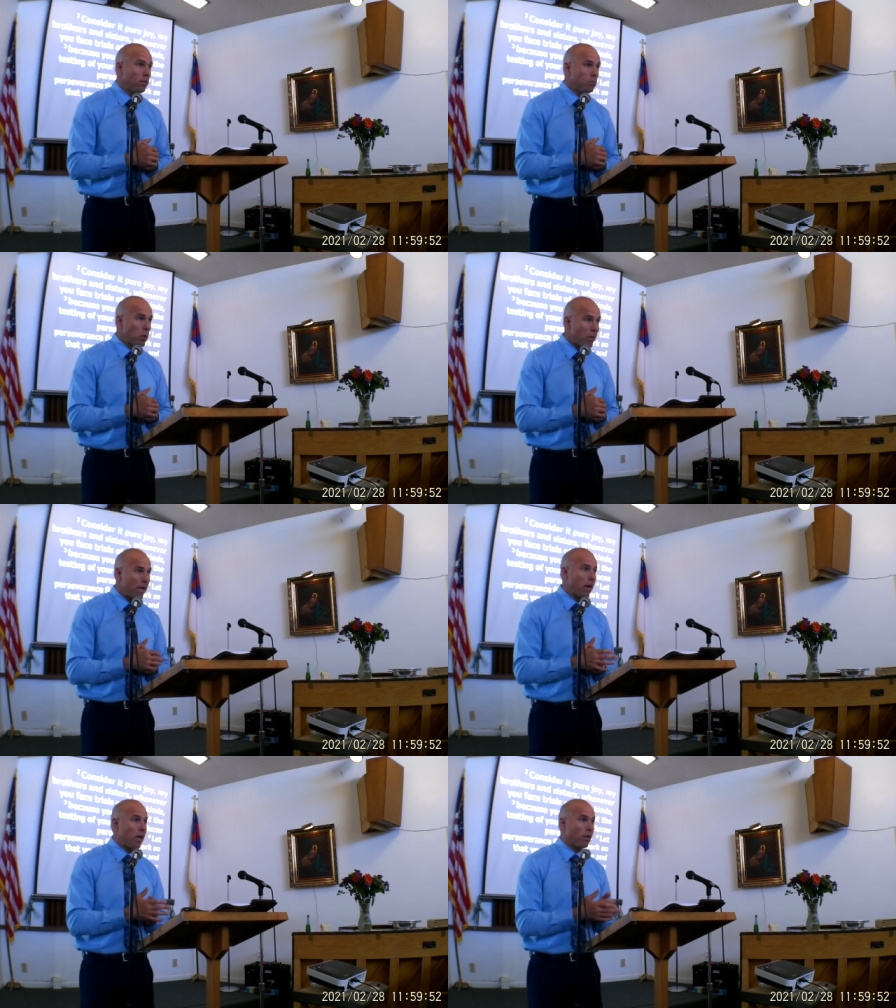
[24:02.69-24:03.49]
You may
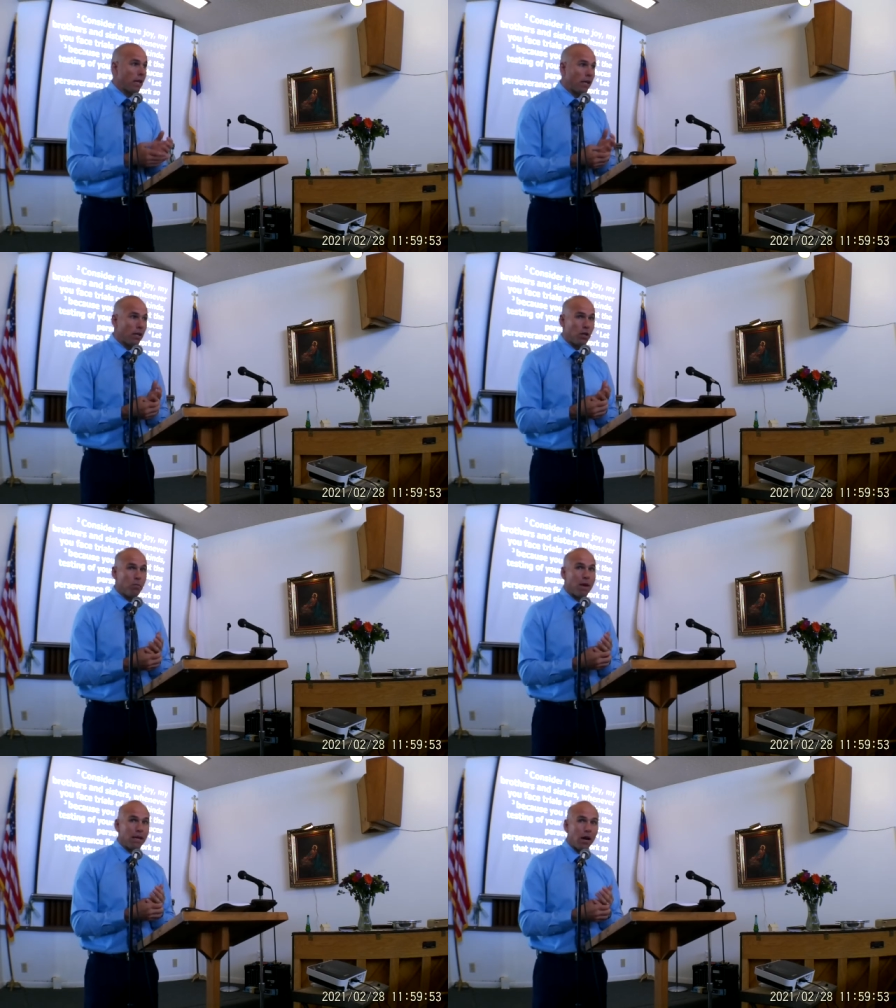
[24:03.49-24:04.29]
not think it, you
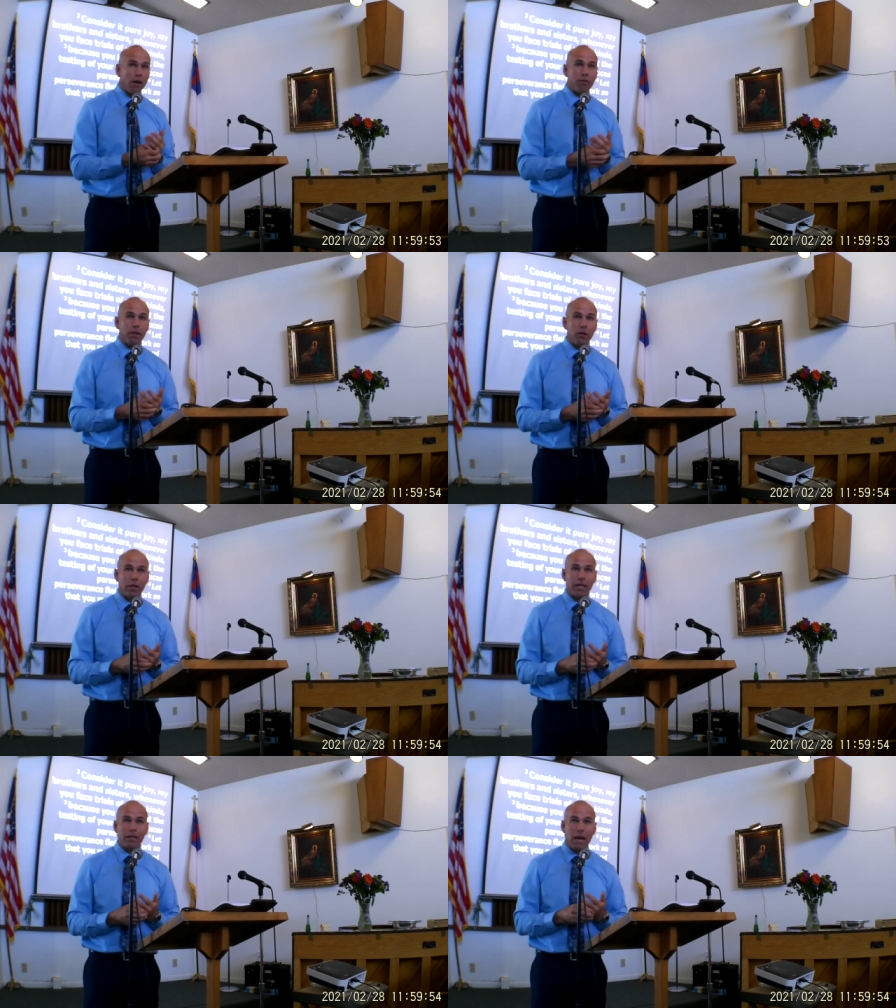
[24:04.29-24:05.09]
may not feel it
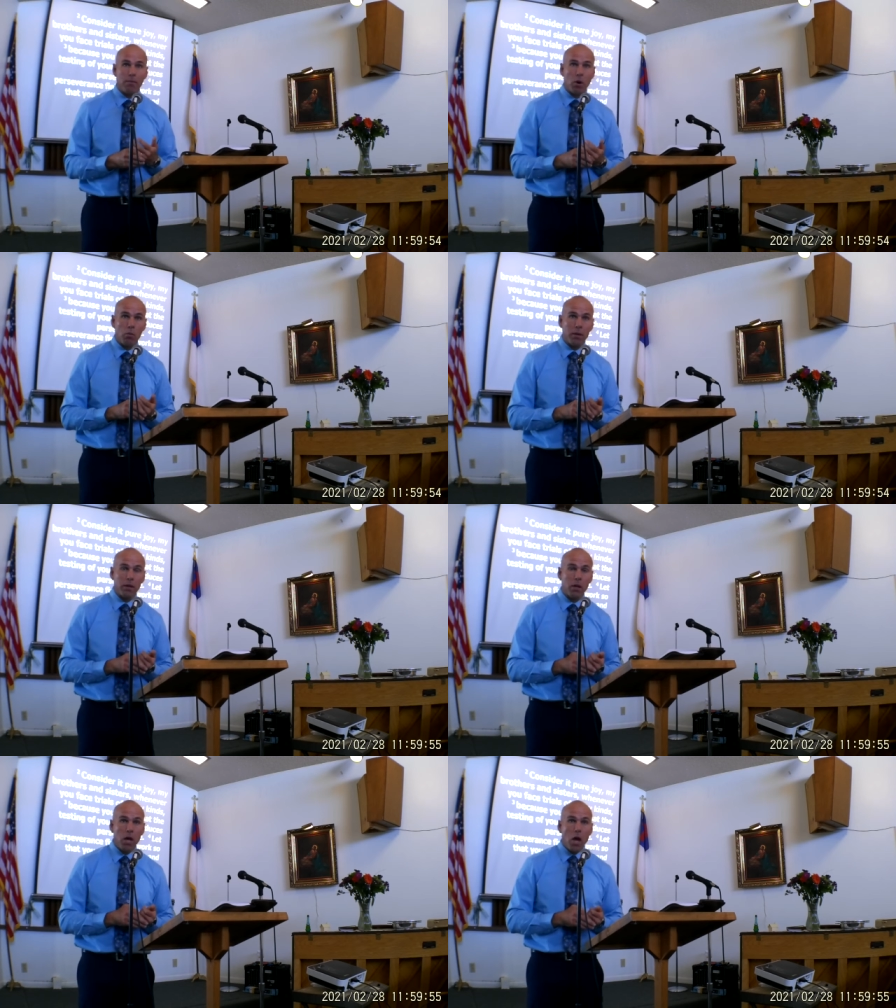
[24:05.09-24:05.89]
at that moment,
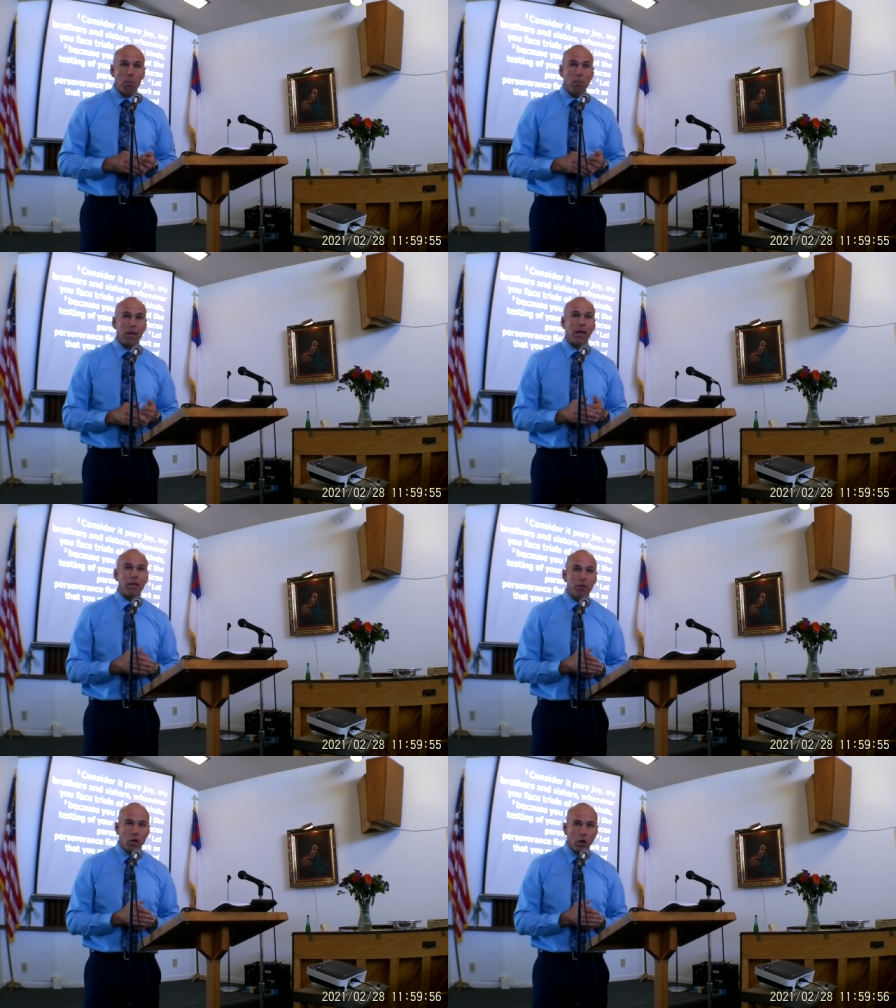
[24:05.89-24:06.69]
but
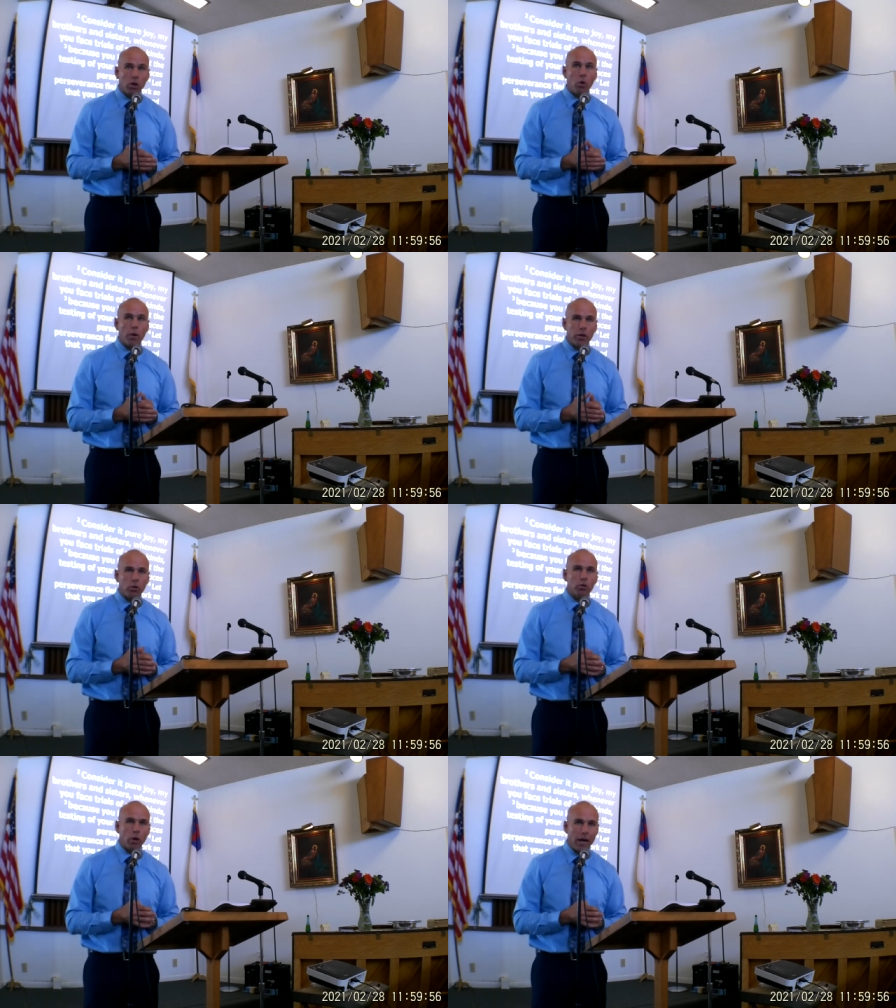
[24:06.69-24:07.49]
if you're going through
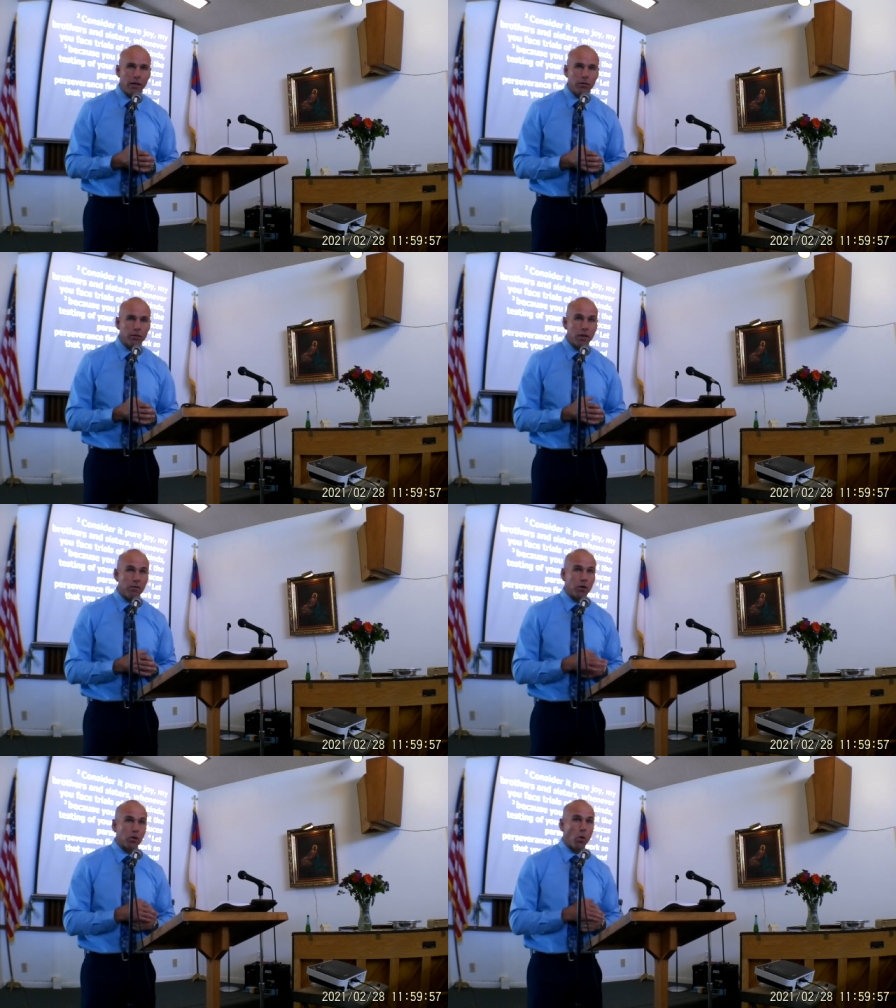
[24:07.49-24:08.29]
trials, if
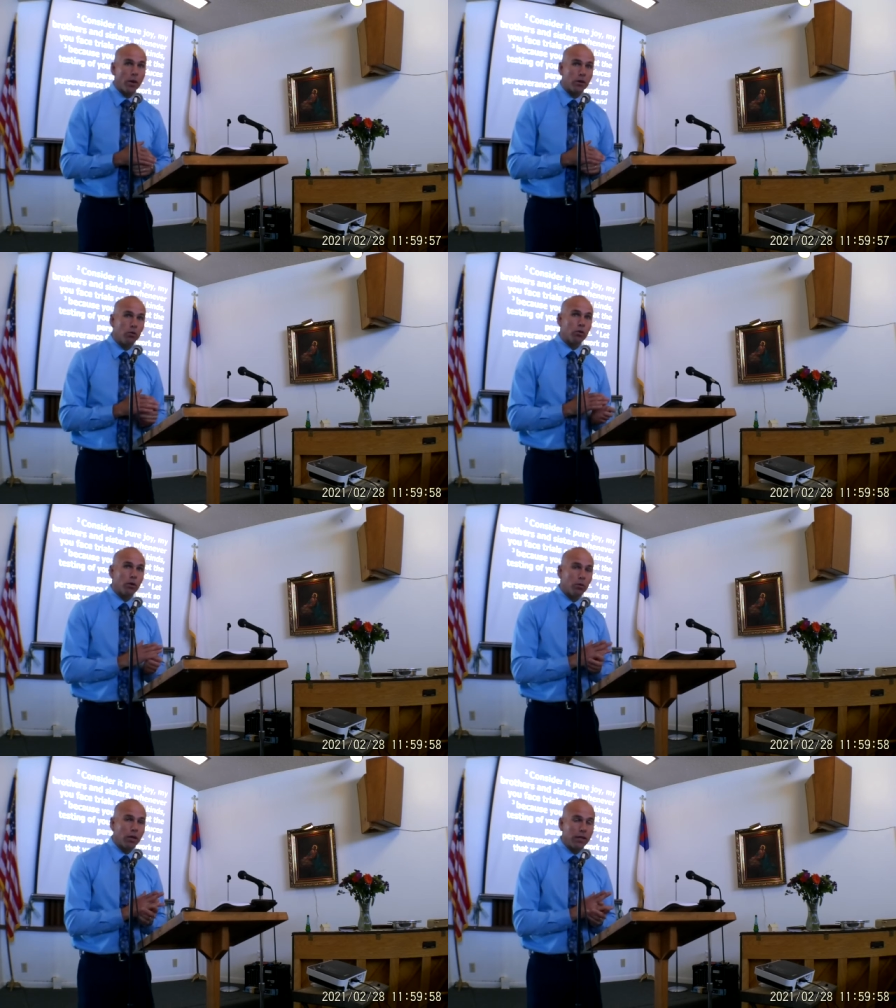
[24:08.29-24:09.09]
you're going through
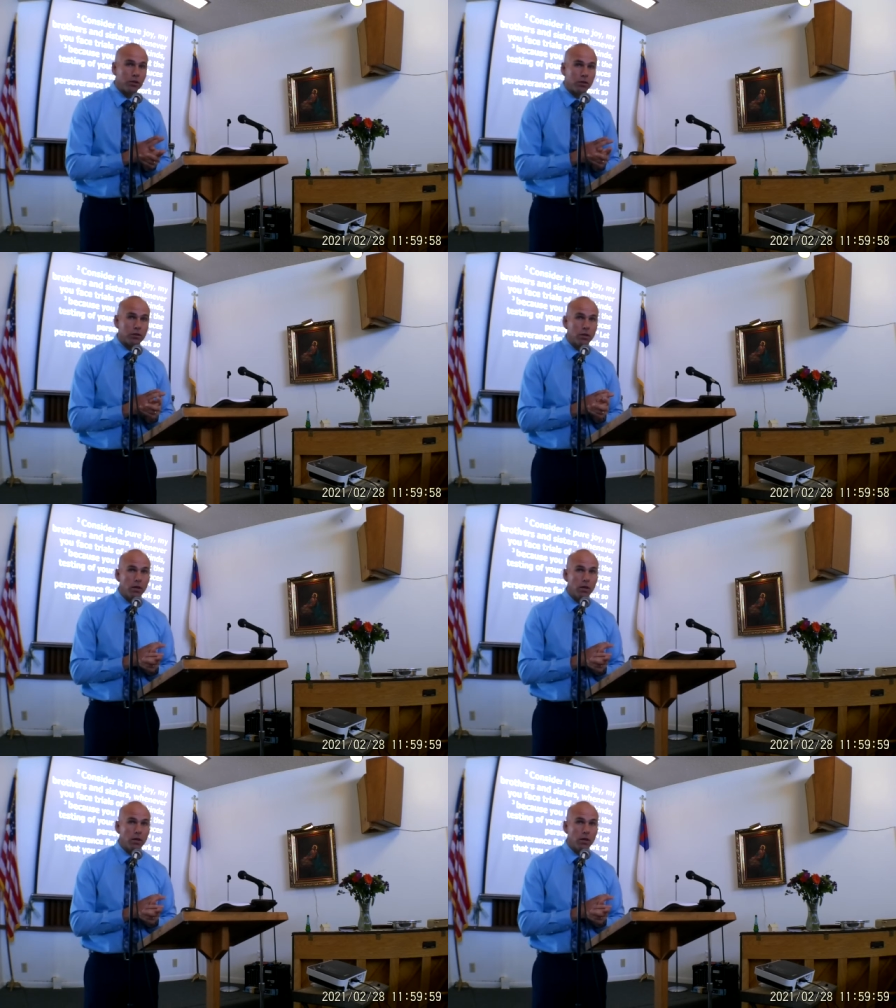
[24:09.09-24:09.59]
tribulations,